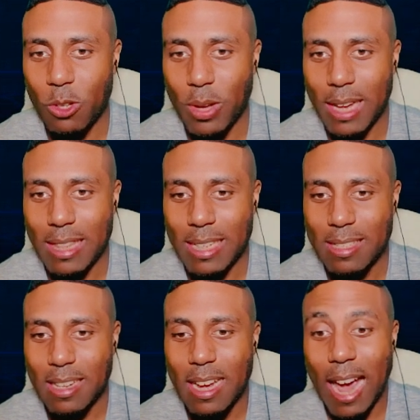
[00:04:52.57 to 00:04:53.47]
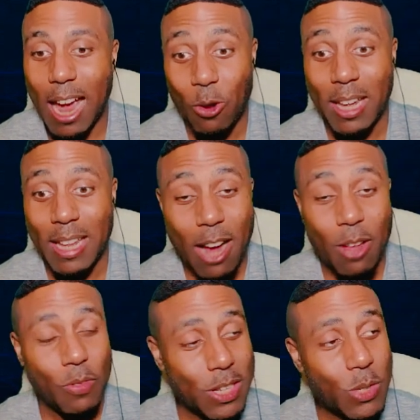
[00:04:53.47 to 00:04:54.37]
You get this, and you can now
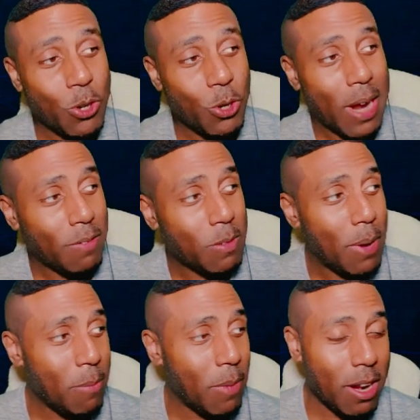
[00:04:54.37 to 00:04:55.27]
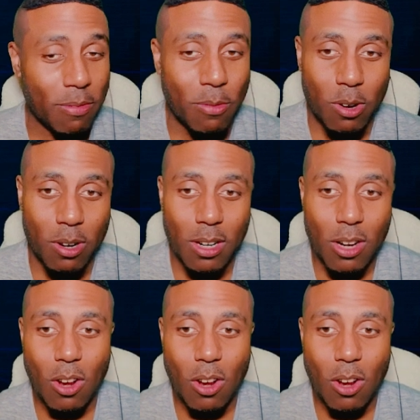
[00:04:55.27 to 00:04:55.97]
this one you'd have to pay money for,